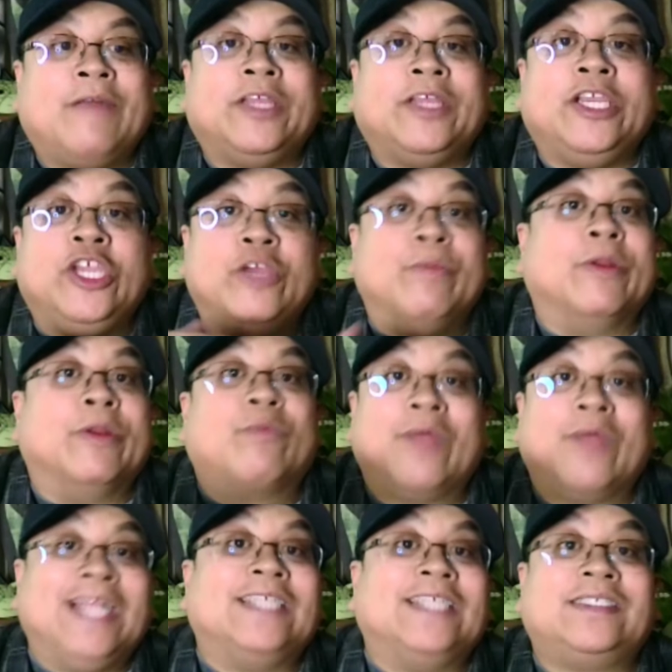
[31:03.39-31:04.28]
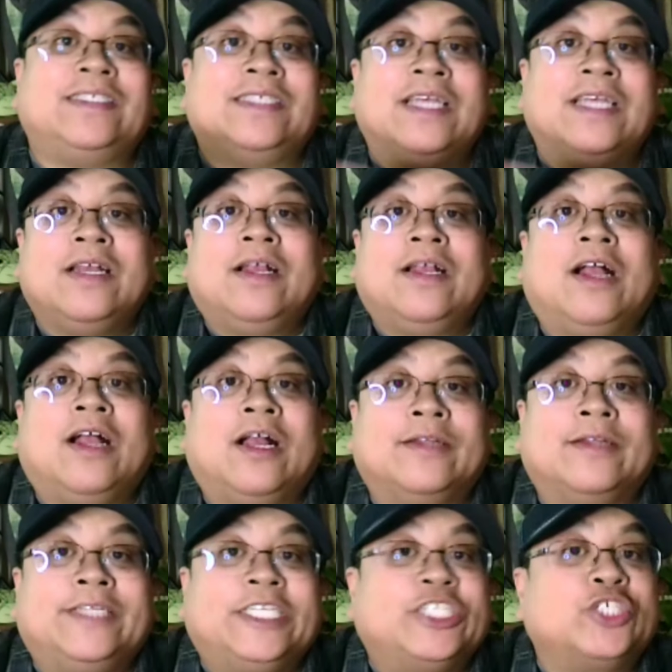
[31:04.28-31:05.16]
the human race
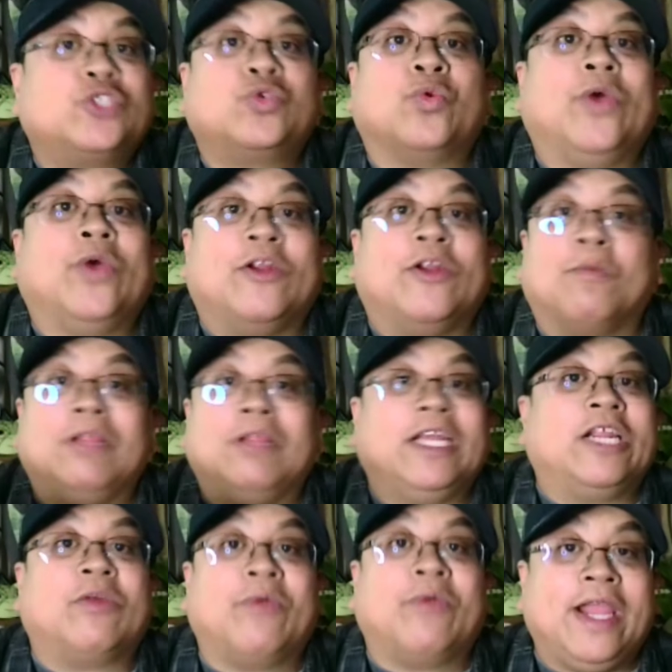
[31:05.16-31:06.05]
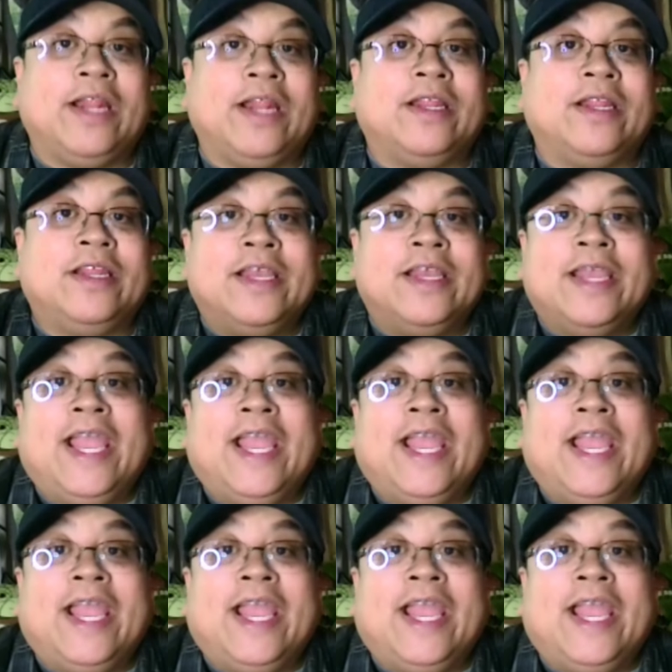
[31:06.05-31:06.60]
uh, destroyed, obliterated,